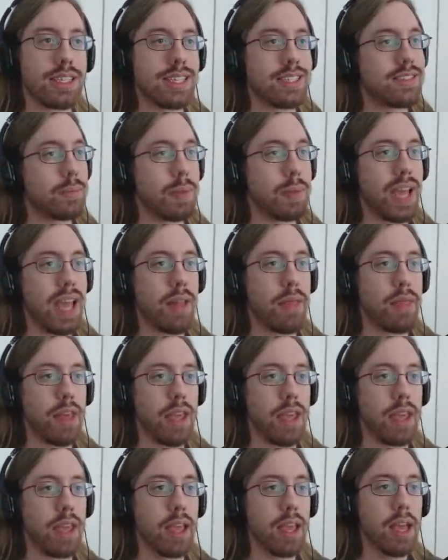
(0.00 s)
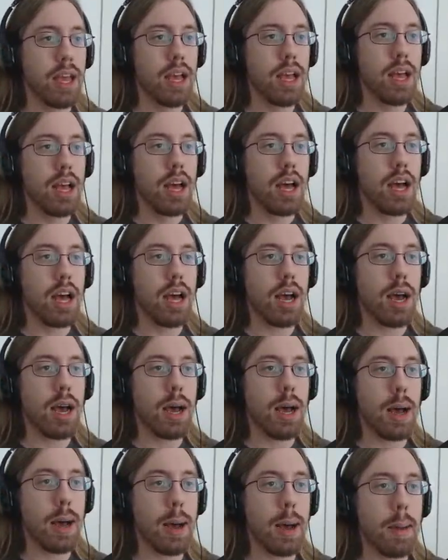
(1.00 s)
that's a bad thing.
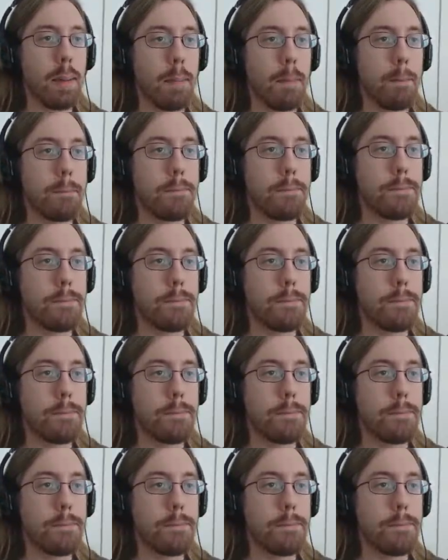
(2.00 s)
Um,